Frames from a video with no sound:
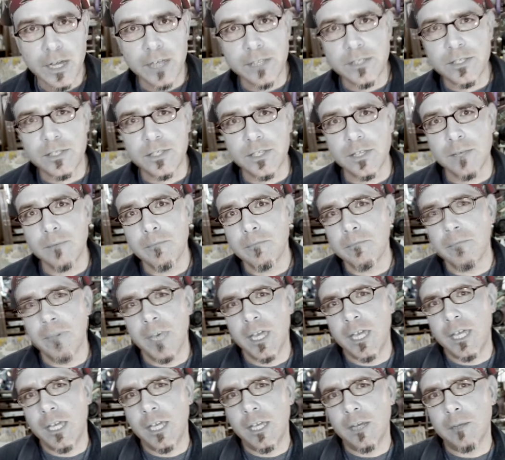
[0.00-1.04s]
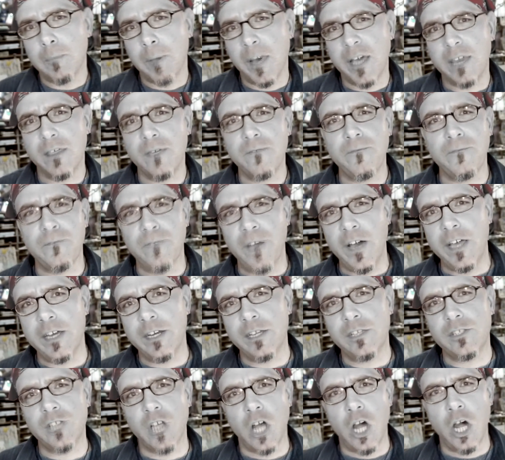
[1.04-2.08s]
custom made by the
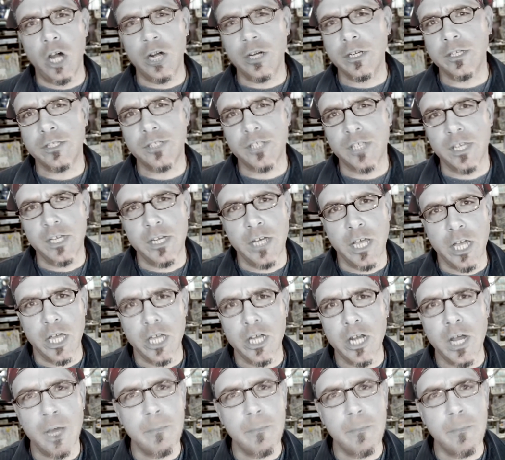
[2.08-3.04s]
finest artisan in